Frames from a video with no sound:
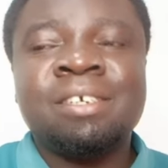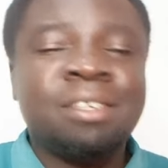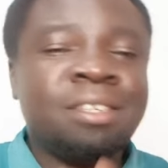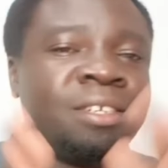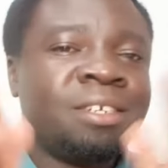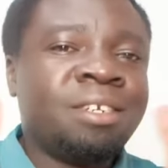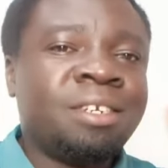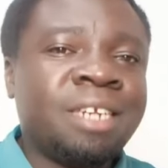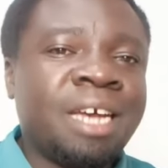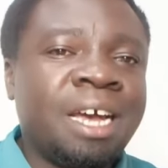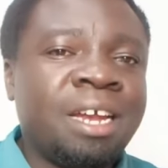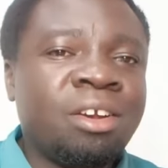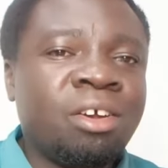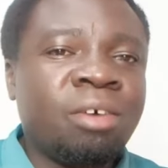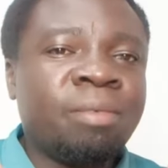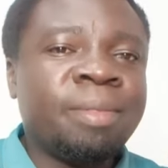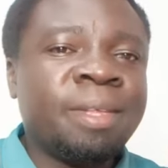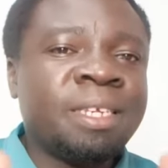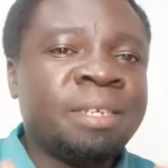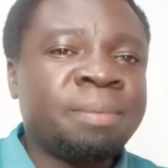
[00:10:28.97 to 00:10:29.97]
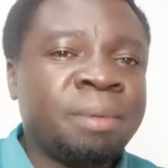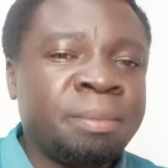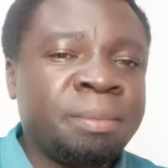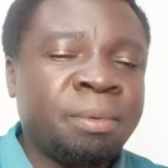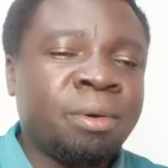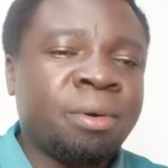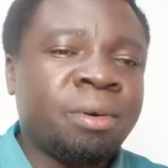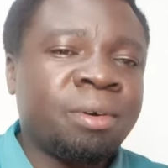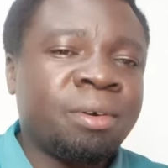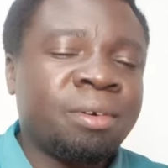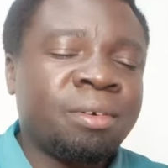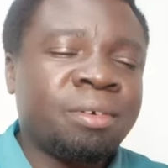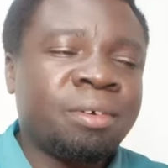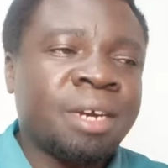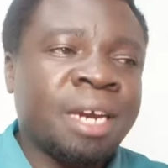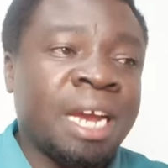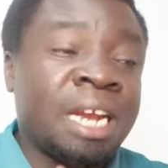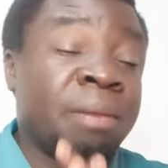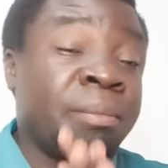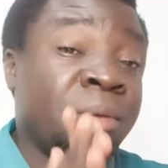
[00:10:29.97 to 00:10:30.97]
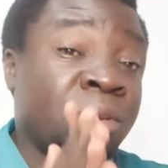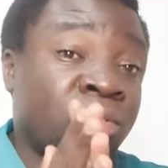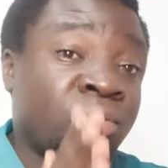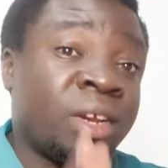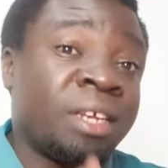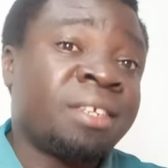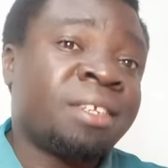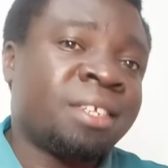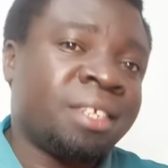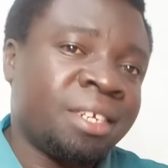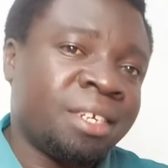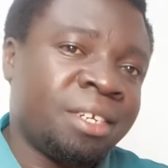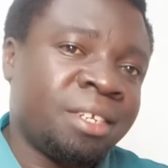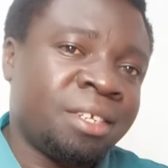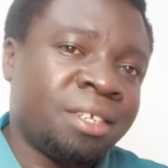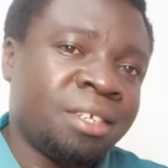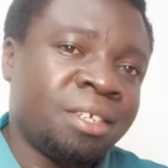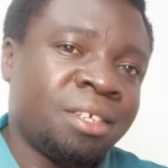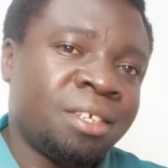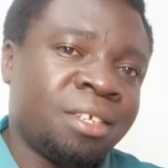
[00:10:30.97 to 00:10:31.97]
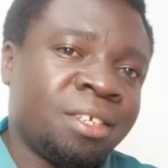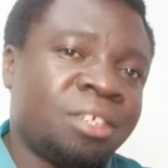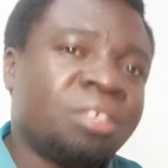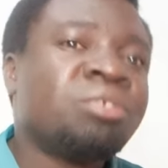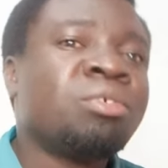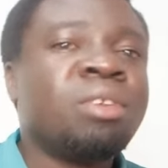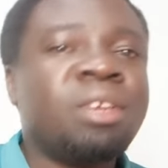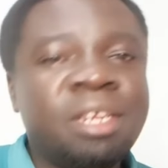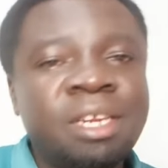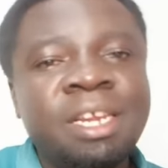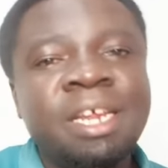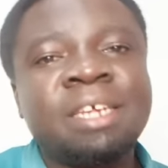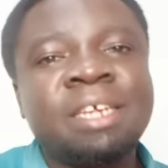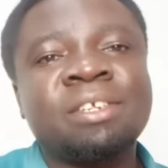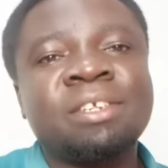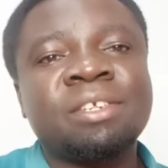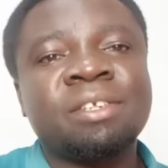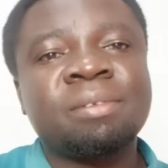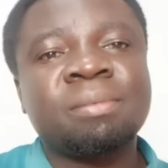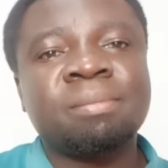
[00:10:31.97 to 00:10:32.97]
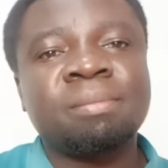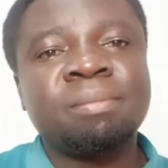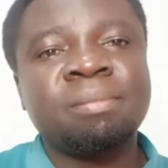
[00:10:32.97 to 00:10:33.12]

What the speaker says: none of these people can be trusted to lead us.